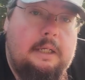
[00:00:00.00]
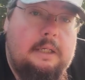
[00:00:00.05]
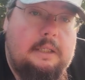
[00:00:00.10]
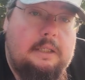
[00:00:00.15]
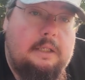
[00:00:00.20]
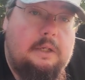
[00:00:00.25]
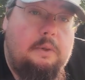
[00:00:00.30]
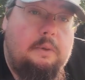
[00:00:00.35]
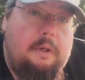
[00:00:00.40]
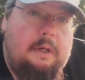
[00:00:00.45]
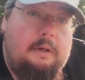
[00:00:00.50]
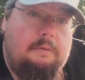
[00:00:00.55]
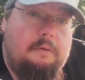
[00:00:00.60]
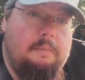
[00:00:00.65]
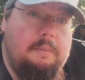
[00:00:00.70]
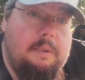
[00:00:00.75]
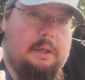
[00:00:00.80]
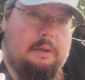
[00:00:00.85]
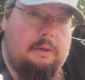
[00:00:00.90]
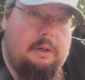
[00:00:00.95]
So if
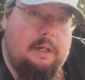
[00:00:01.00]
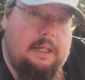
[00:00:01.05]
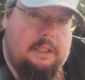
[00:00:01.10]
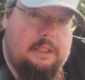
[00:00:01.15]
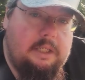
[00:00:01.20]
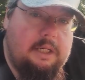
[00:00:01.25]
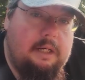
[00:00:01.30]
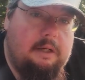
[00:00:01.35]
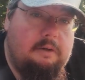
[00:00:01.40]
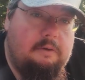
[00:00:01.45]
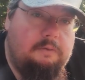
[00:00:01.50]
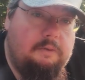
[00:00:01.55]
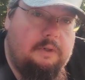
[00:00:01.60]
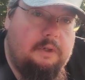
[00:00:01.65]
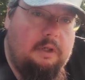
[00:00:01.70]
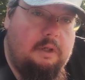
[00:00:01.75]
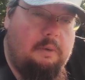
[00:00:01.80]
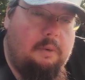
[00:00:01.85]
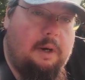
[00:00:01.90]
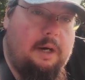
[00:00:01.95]
you've been around the channel
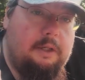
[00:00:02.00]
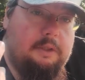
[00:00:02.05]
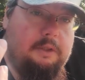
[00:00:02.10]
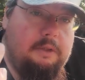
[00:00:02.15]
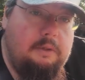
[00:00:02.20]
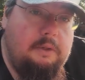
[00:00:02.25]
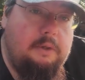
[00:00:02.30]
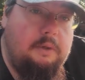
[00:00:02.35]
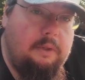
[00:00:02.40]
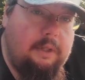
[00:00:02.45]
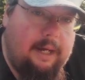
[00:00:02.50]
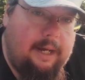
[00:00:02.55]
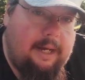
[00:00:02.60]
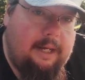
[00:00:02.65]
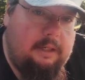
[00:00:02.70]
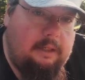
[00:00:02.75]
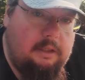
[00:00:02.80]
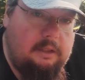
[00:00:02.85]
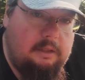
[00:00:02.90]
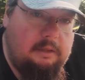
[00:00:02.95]
for a little while, you know that
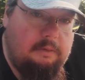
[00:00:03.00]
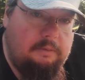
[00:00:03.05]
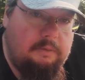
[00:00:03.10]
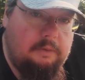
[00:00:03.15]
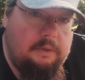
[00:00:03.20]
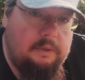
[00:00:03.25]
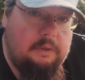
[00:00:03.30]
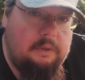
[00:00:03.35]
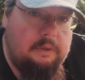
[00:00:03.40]
I love